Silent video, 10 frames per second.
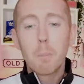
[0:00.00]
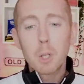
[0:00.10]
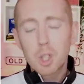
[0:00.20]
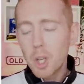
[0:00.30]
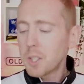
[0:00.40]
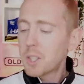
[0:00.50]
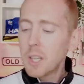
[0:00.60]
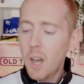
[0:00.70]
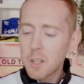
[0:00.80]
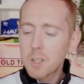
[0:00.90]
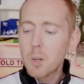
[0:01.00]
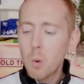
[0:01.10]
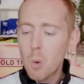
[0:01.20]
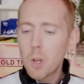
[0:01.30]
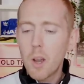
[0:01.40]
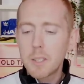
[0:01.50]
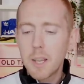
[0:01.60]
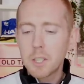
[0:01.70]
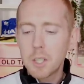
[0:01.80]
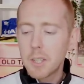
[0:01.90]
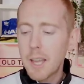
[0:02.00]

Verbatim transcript: But just the utter organization.